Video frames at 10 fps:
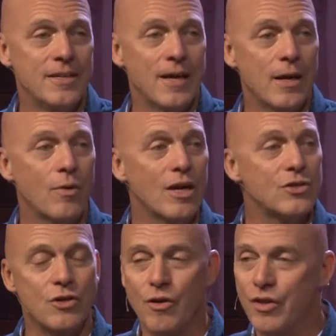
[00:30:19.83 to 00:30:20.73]
And I want to let
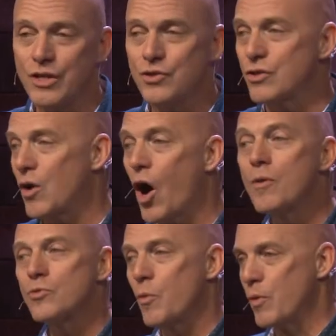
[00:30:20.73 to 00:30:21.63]
you know that he's just
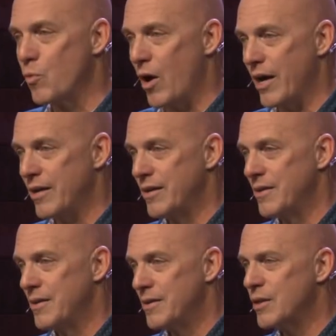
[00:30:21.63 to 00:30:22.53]
arms open wide.
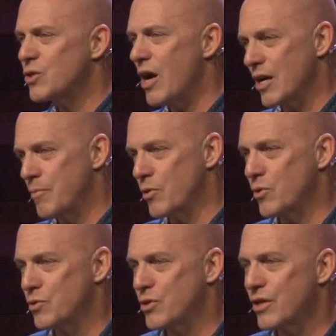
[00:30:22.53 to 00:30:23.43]
Let's talk about
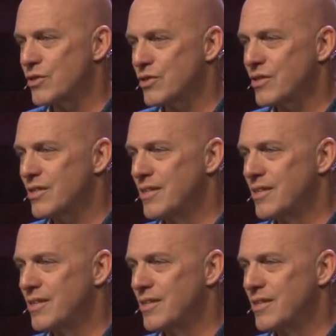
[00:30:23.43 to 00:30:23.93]
those things.